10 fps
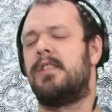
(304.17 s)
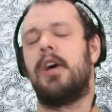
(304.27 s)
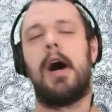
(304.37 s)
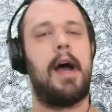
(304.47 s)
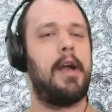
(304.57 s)

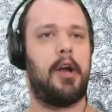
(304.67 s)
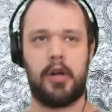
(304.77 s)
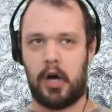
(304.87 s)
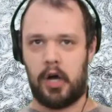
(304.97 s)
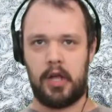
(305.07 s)

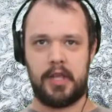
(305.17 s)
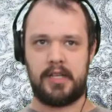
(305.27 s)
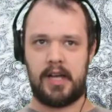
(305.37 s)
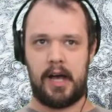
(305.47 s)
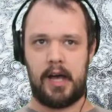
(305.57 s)
tired all the
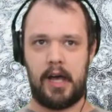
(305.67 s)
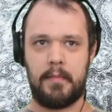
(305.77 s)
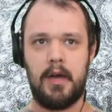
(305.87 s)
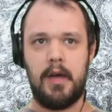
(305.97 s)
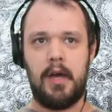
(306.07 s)

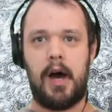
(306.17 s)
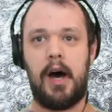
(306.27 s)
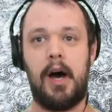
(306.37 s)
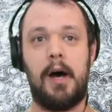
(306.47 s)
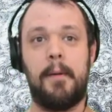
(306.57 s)
time.
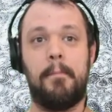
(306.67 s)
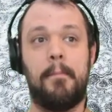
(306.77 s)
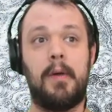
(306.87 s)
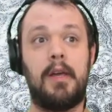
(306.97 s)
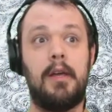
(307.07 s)

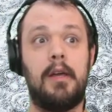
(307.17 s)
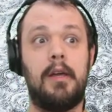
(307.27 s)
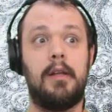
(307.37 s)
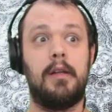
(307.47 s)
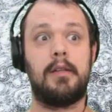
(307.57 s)

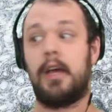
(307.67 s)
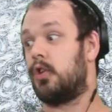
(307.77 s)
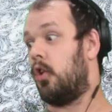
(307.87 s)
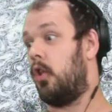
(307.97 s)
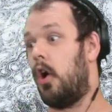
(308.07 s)
He
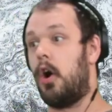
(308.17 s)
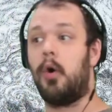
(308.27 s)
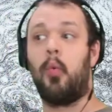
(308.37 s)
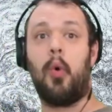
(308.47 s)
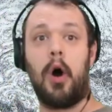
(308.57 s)
takes
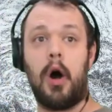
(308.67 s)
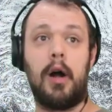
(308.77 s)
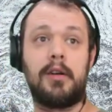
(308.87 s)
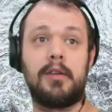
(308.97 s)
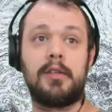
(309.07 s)
long
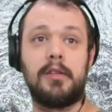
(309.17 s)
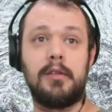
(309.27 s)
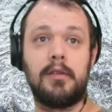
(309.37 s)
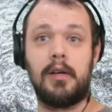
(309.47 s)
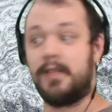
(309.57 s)
walks
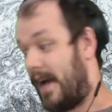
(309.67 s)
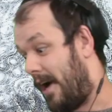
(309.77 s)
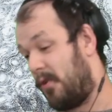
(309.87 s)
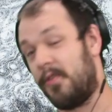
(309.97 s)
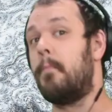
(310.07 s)

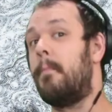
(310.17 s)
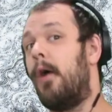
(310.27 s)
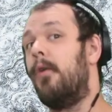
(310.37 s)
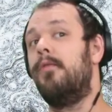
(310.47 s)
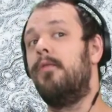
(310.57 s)
down the
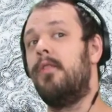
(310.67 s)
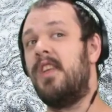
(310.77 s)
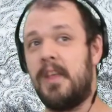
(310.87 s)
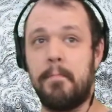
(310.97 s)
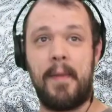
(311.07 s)
mountain
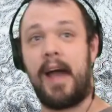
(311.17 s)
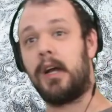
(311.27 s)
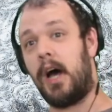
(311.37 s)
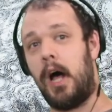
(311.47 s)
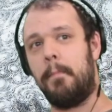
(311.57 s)
and then
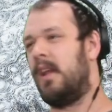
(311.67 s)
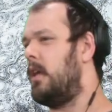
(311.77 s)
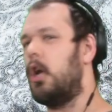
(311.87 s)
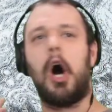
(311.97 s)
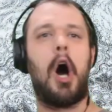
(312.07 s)
back up, but
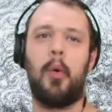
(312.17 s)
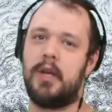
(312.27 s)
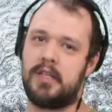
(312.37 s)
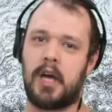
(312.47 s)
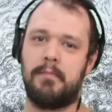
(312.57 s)
he
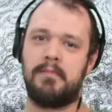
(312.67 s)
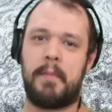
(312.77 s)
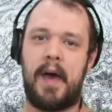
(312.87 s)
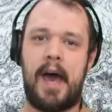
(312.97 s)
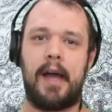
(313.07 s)
always comes
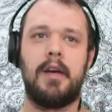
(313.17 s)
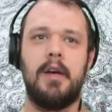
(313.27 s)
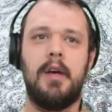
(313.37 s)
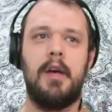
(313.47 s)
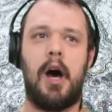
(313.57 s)
back.
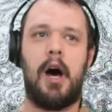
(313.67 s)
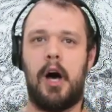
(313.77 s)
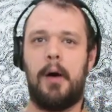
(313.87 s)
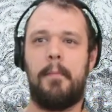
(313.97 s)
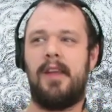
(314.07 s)

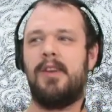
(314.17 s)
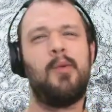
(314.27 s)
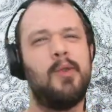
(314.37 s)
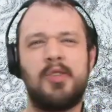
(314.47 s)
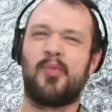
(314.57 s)
And
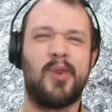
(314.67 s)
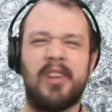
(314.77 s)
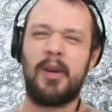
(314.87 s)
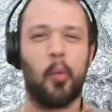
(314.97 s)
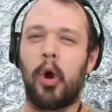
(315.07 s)
no one's
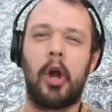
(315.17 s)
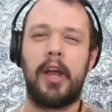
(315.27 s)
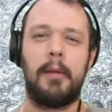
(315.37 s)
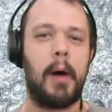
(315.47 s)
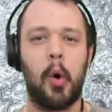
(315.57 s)
really
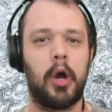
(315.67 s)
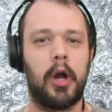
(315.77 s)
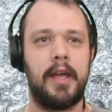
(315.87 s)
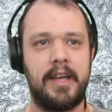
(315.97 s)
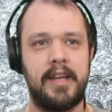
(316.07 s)
worried about where
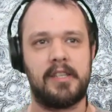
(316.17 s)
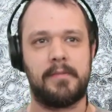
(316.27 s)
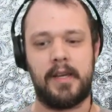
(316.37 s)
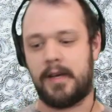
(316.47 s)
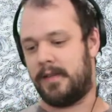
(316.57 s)
he is
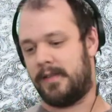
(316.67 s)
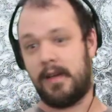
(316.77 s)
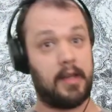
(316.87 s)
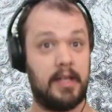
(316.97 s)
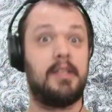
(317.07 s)
because
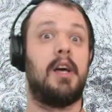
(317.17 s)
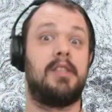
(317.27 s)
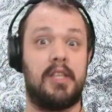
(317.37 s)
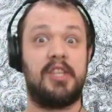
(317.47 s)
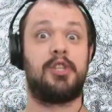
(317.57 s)
he
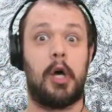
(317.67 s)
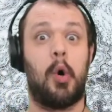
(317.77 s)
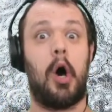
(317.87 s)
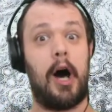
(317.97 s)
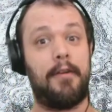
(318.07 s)
does this
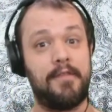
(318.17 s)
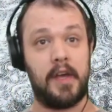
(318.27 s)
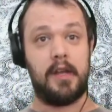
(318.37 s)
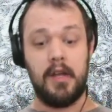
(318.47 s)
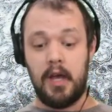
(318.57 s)
so
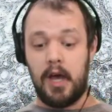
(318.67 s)
often.